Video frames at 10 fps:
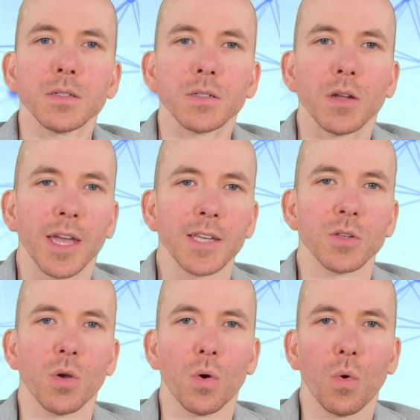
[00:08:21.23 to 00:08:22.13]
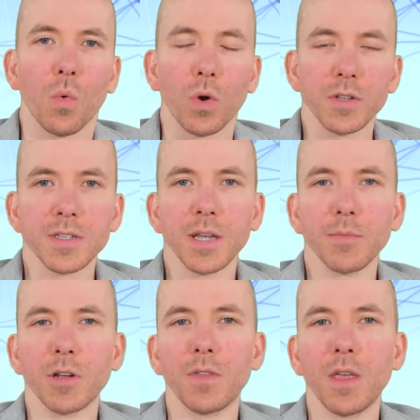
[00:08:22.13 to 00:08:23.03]
Now, I guess one
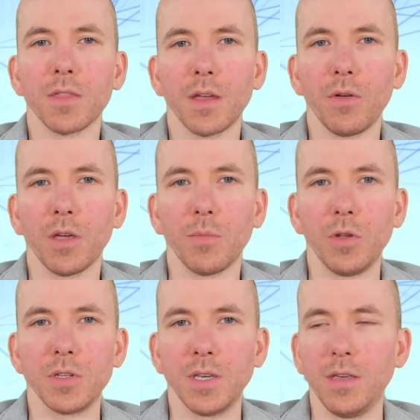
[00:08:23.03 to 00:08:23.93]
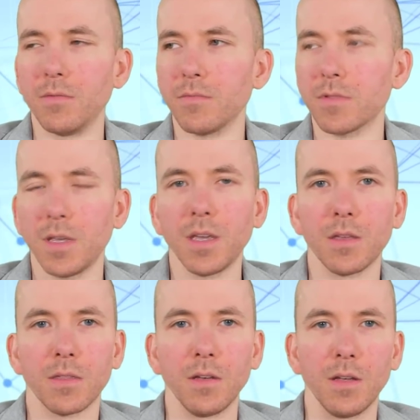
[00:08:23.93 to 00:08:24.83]
segment of the Ethereum community
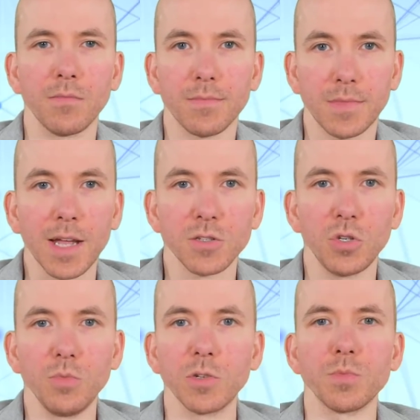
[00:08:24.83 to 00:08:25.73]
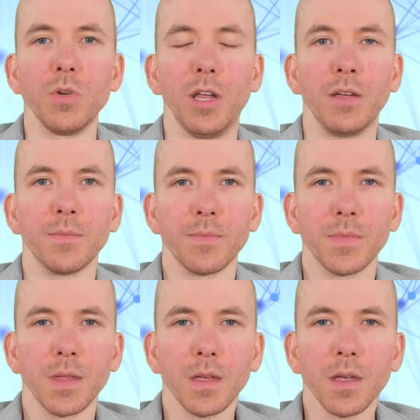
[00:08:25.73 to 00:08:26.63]
think that that's too much money,
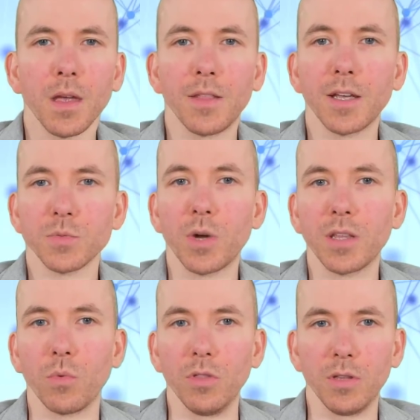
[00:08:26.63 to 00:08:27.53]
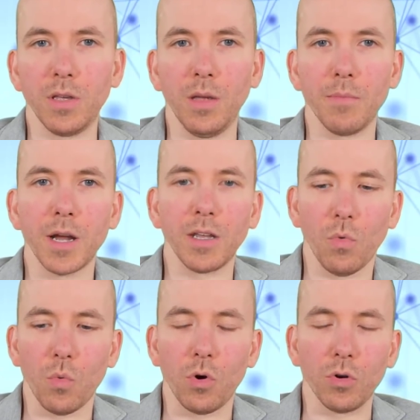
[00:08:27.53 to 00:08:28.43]
and that's why they want the mining
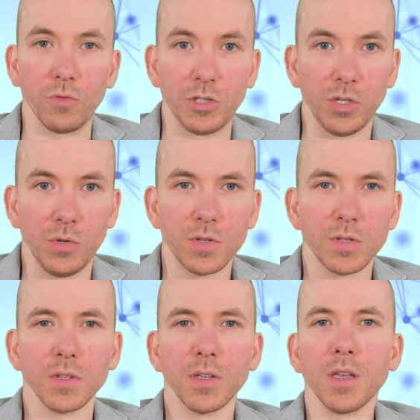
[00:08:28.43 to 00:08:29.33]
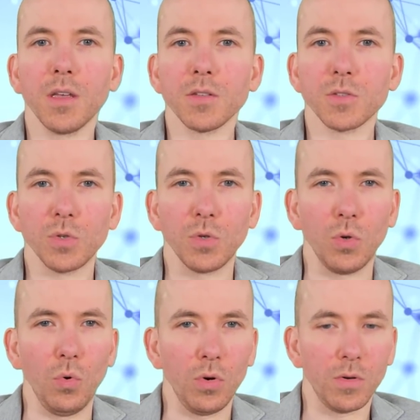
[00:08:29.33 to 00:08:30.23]
reward reduced
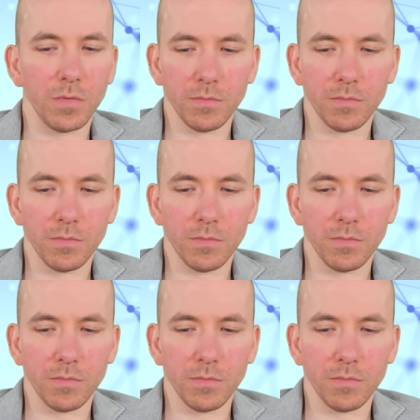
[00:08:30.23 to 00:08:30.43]
to